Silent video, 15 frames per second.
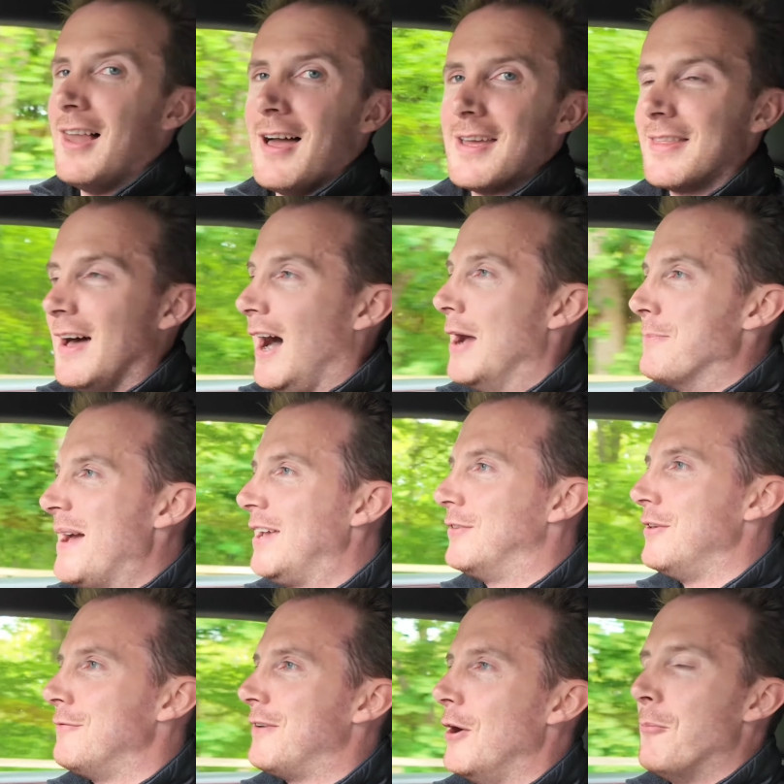I like that. It
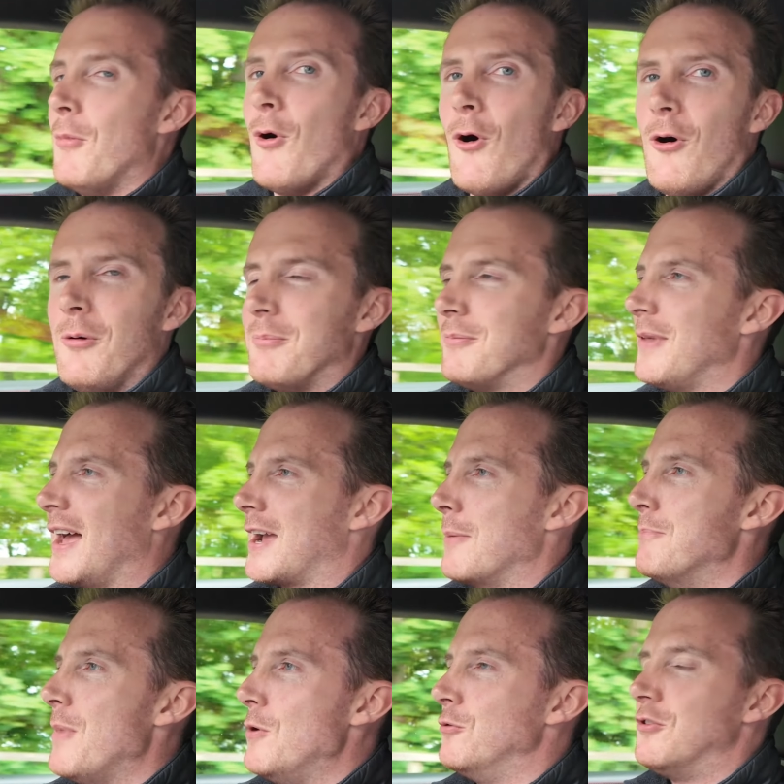makes it feel more like a
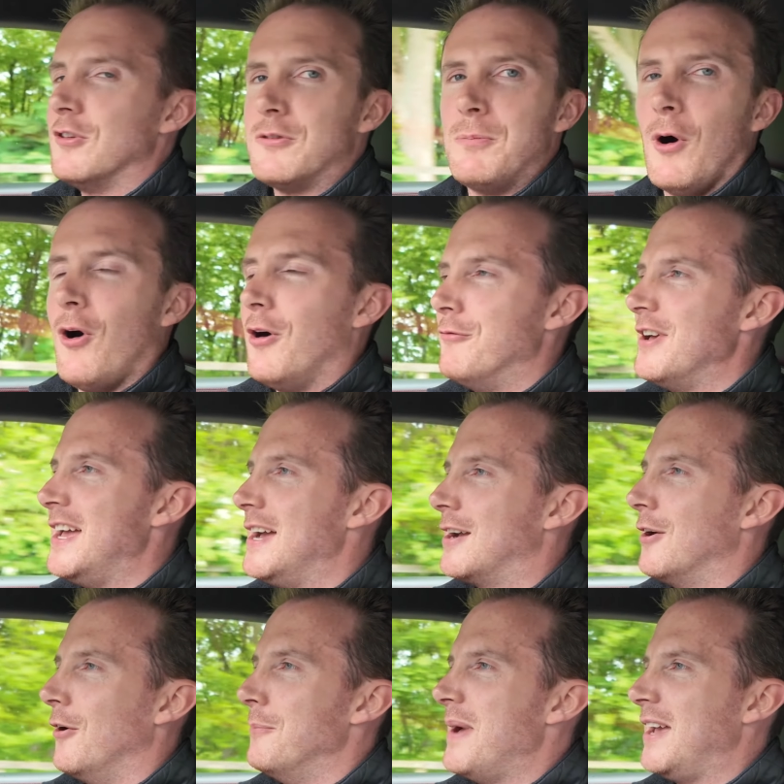motorsport
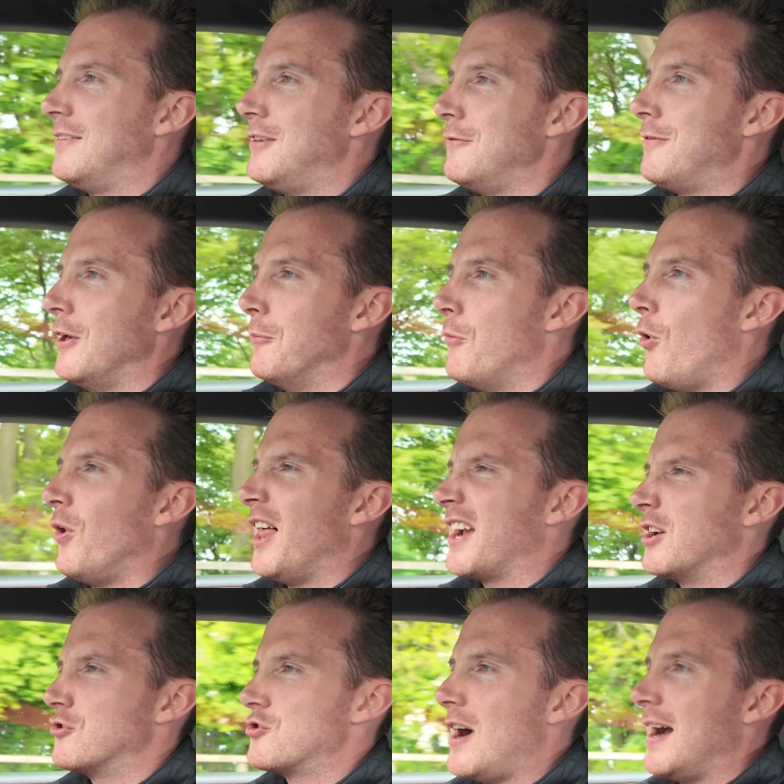vehicle. It makes it feel more
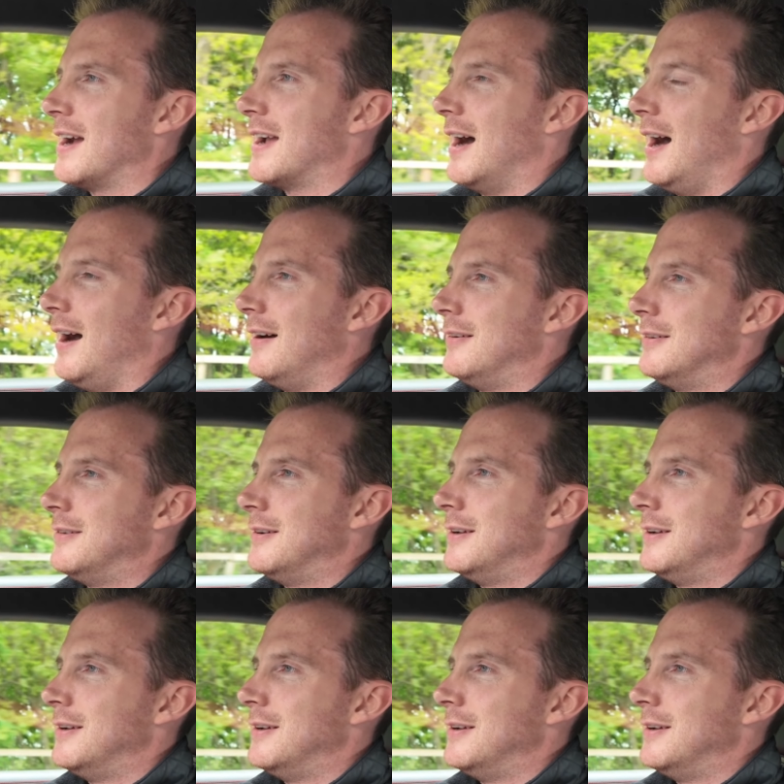like a track car.